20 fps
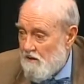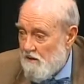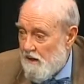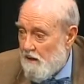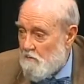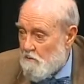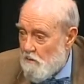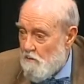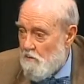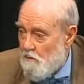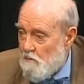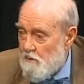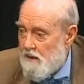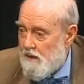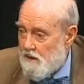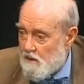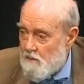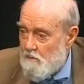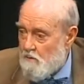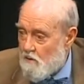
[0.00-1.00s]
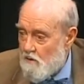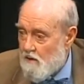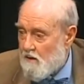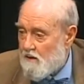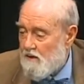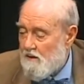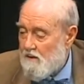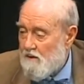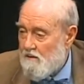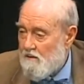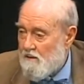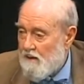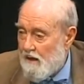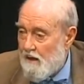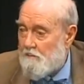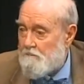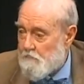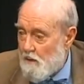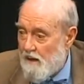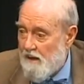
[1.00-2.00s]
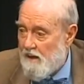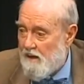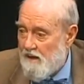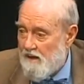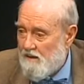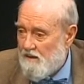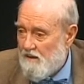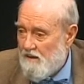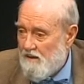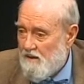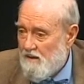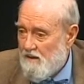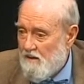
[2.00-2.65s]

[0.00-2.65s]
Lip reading: that will really work and plan